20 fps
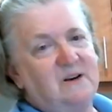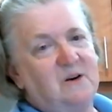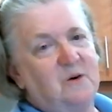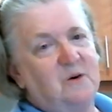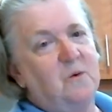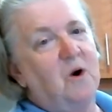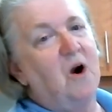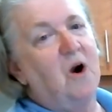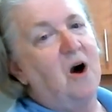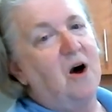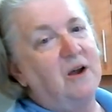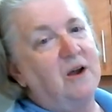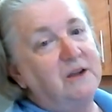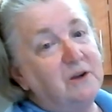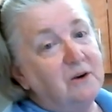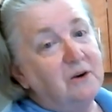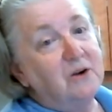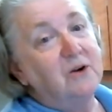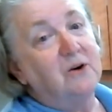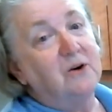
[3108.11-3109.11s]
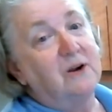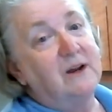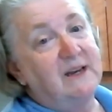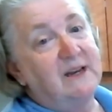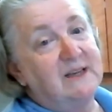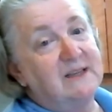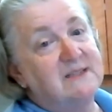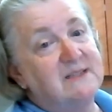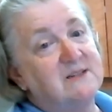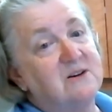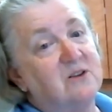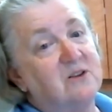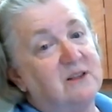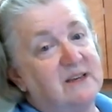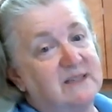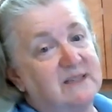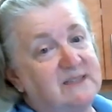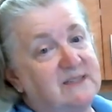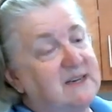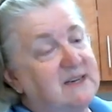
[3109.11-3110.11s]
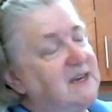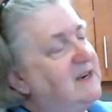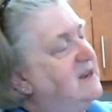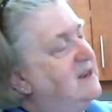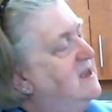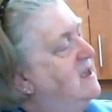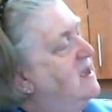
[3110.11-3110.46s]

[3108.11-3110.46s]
where all your ingredients are listed,